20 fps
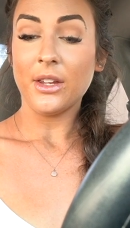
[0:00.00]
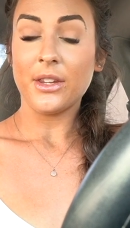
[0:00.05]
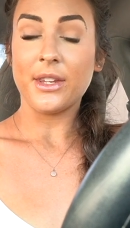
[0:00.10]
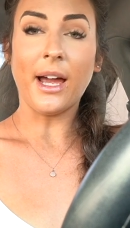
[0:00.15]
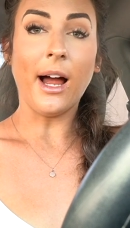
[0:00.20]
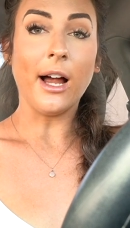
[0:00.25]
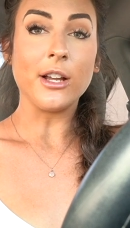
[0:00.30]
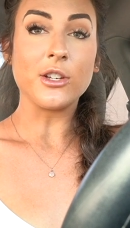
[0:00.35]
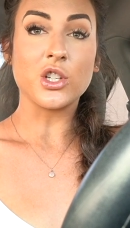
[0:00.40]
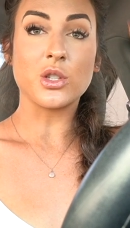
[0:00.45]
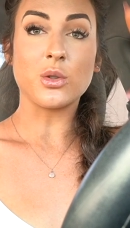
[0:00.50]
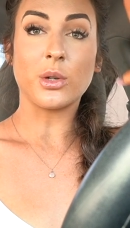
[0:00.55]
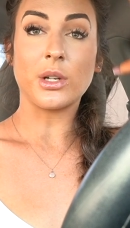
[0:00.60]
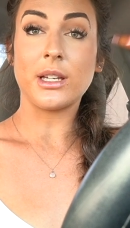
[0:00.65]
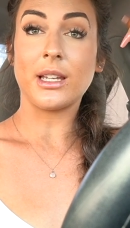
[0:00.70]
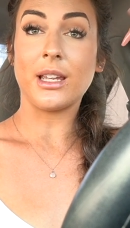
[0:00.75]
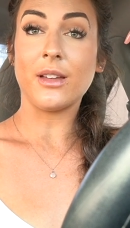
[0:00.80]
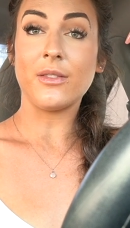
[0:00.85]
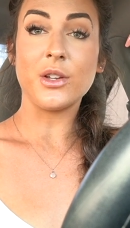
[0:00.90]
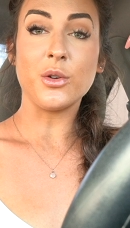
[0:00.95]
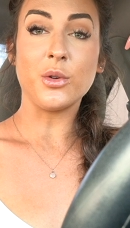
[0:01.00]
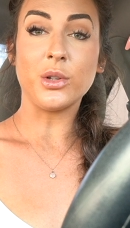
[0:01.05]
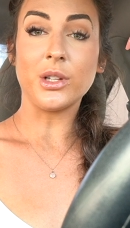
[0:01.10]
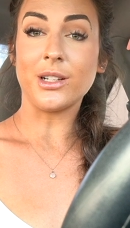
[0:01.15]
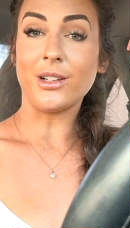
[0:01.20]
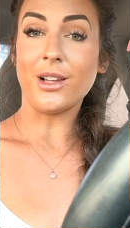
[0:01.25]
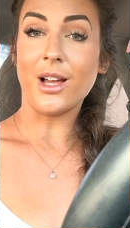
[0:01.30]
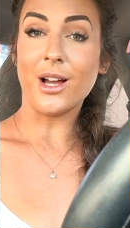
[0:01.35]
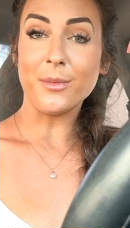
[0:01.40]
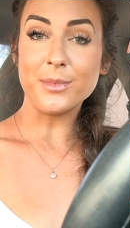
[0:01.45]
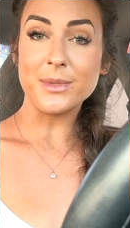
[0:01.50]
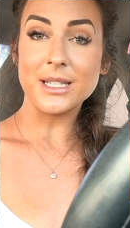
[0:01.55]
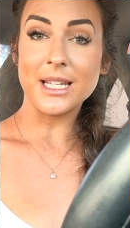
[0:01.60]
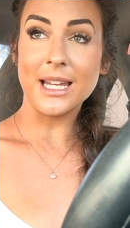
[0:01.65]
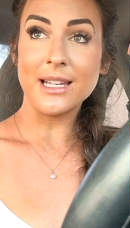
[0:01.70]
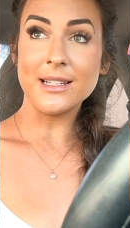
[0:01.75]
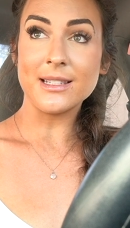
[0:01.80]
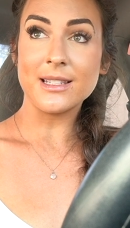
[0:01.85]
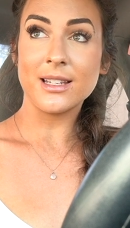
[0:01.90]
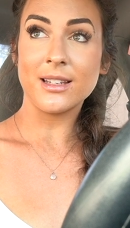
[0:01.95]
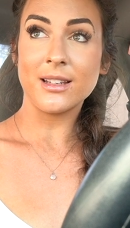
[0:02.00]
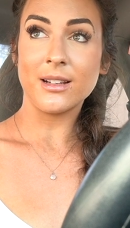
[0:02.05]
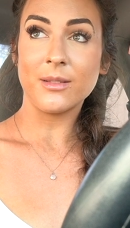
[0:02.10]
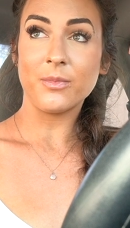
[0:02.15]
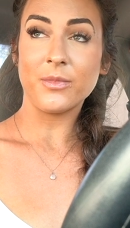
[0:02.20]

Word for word: yeah, just wanted to give you a little update.